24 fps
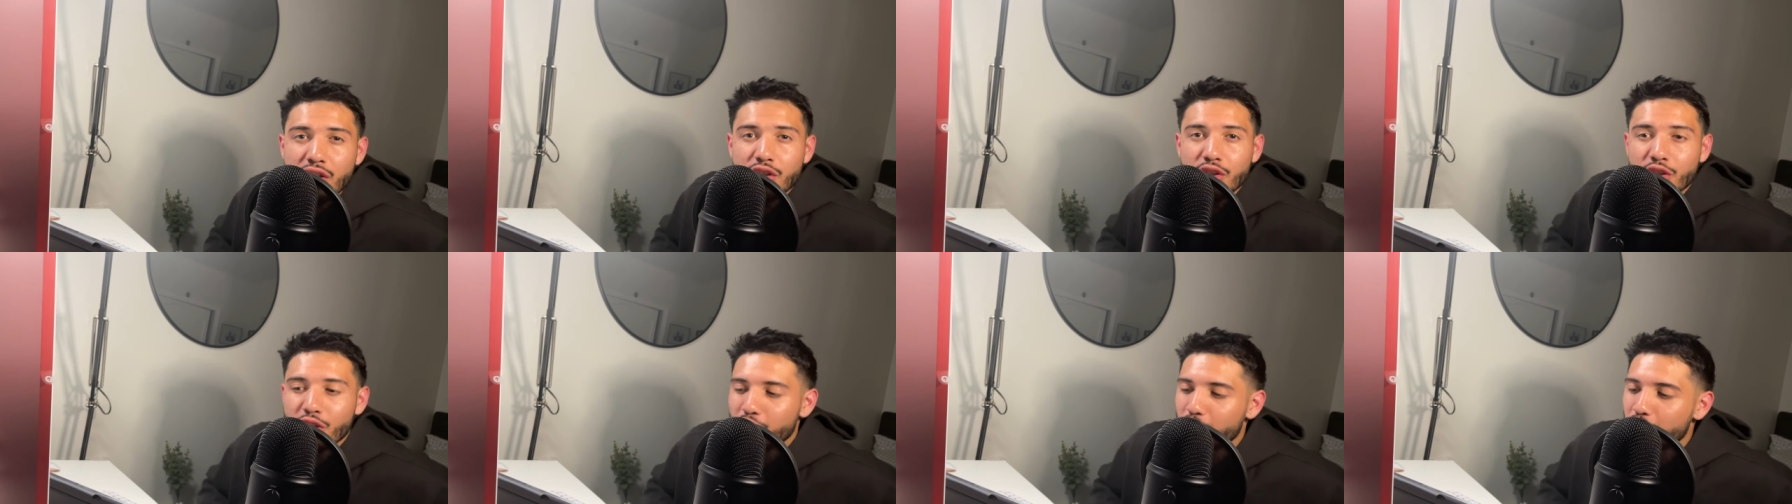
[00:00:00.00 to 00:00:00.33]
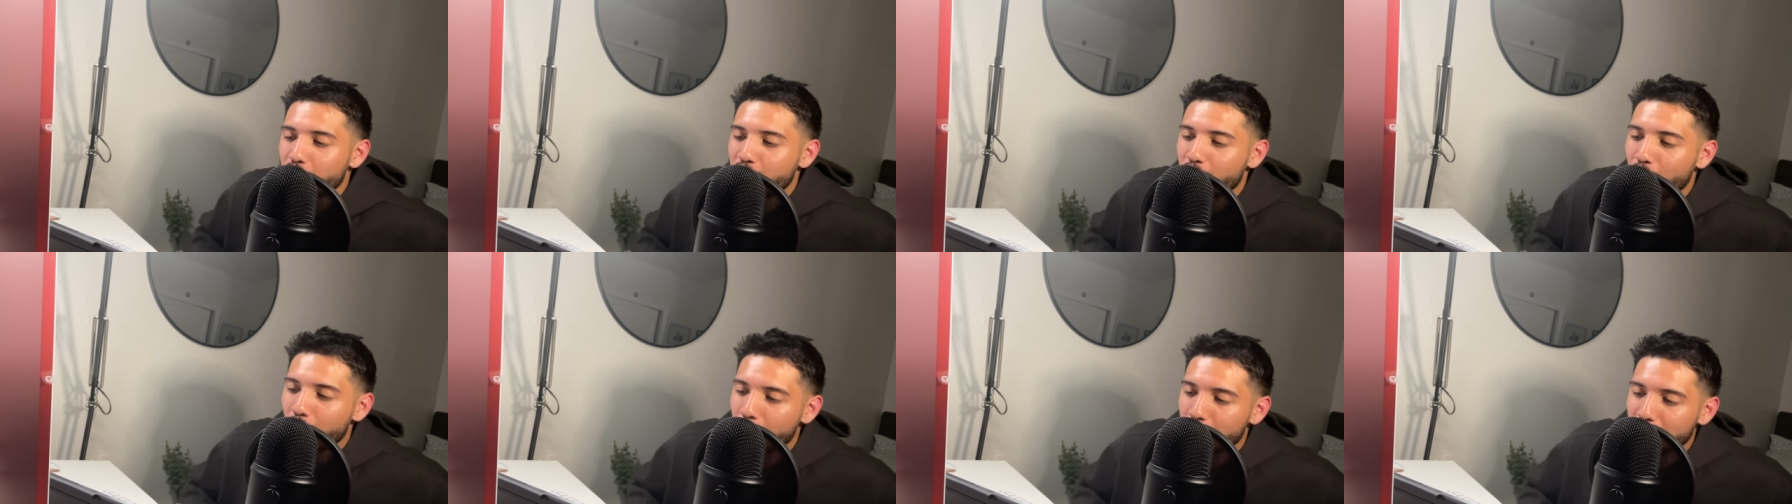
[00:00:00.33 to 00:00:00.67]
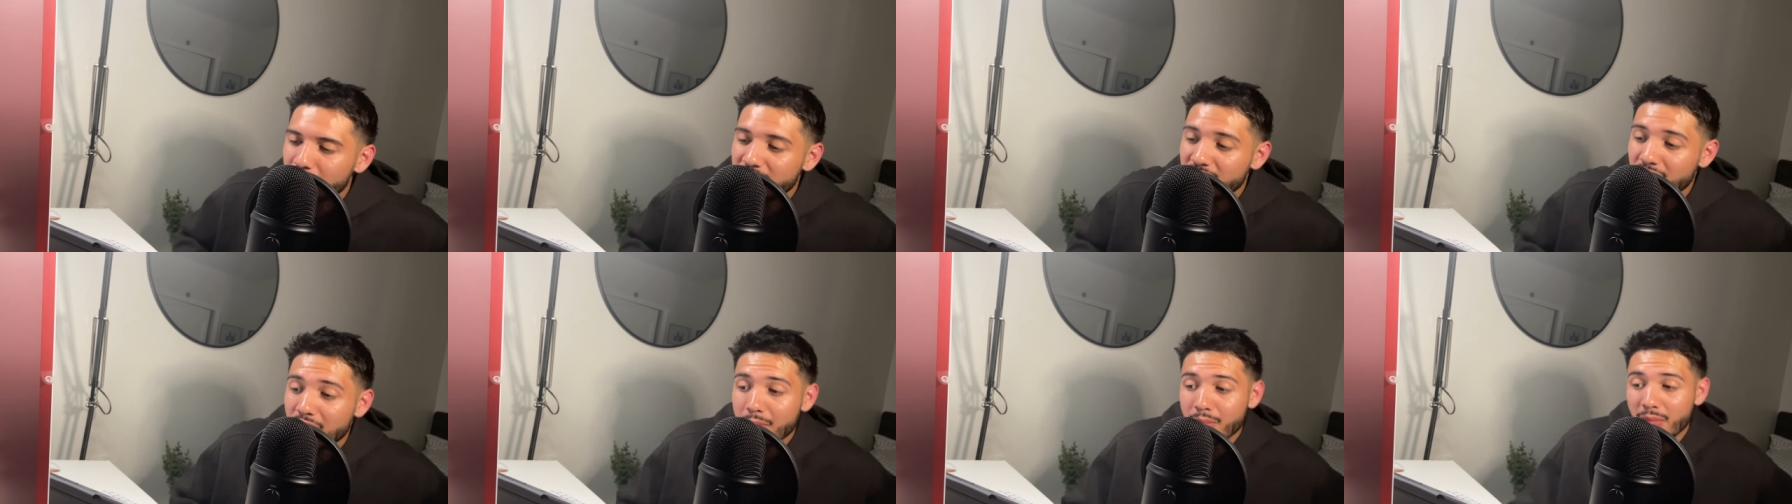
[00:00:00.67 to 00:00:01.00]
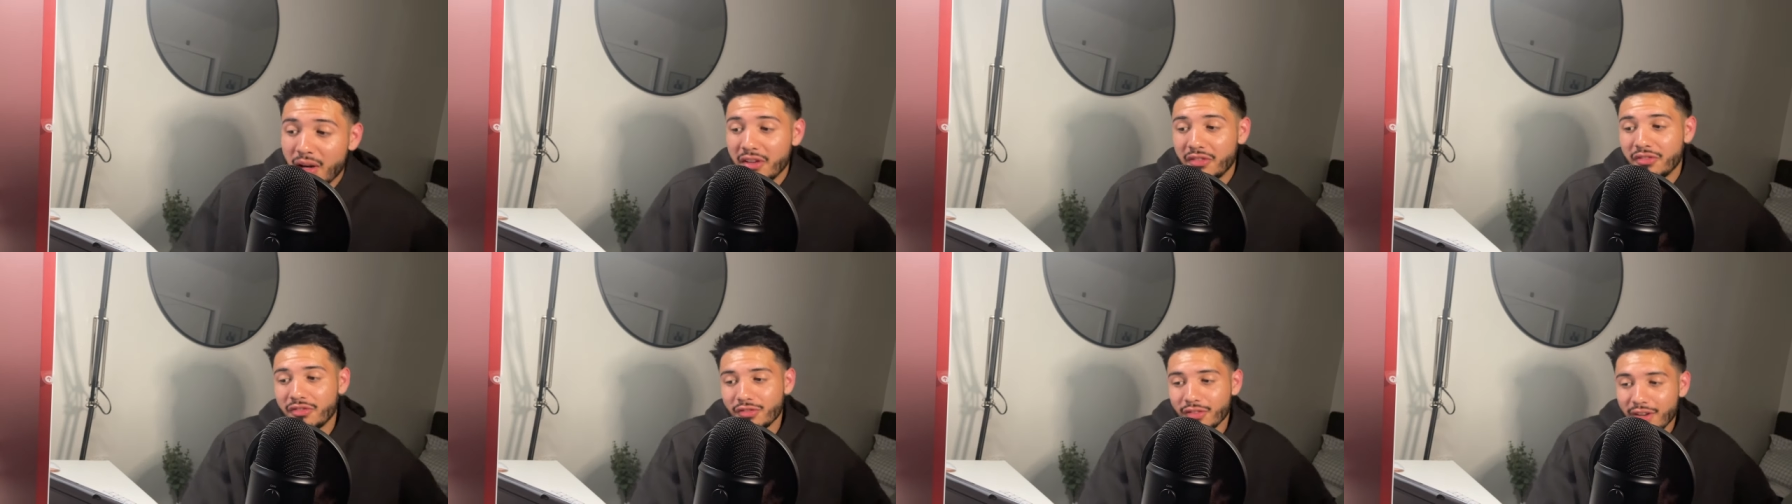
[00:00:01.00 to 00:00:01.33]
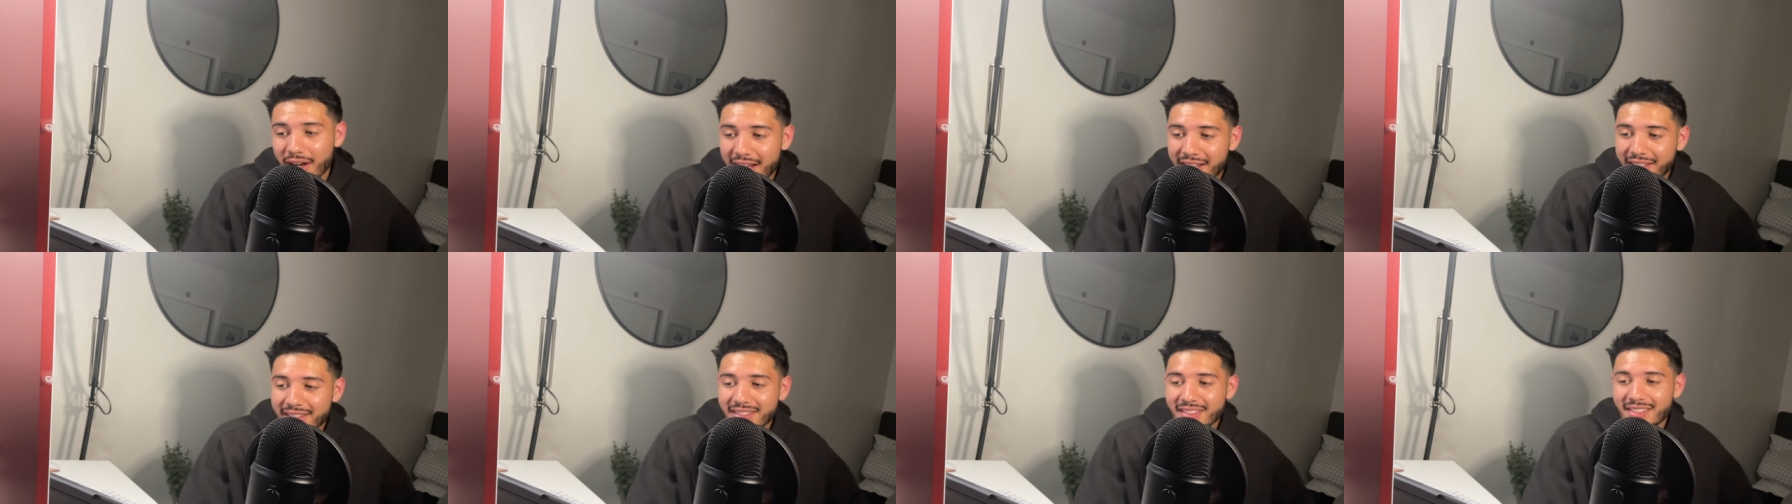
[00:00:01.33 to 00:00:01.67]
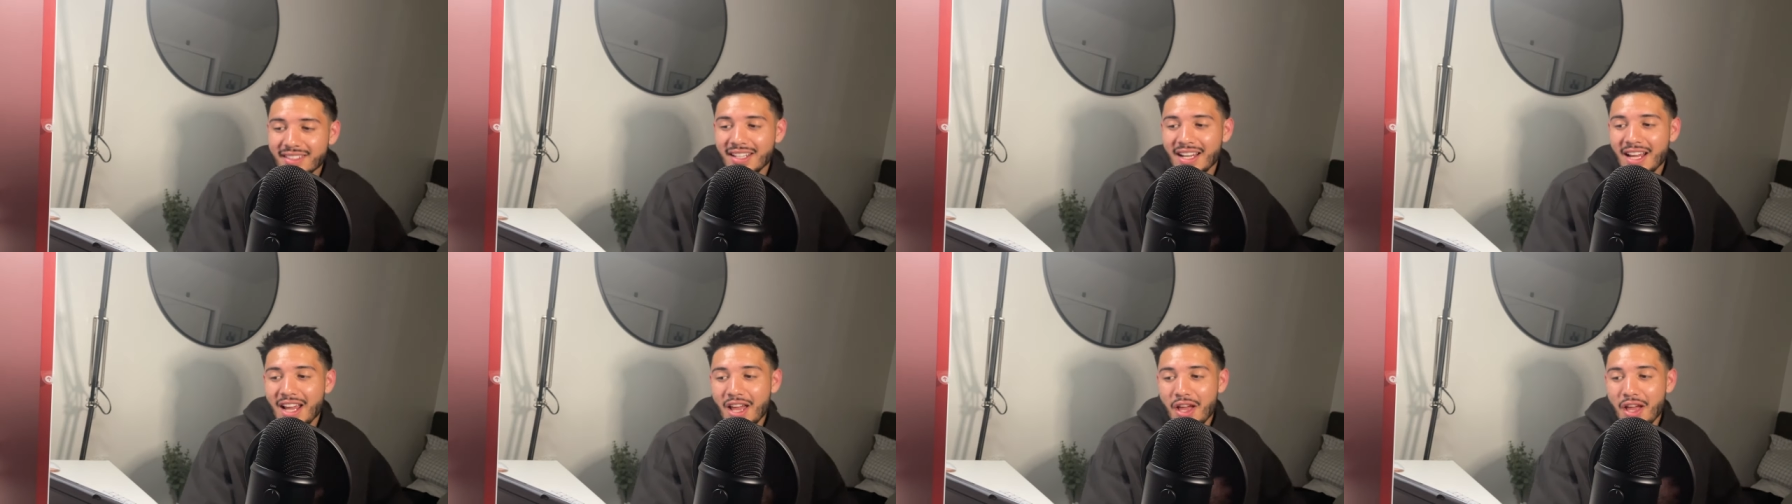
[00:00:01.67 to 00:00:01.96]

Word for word: your goals, my friends,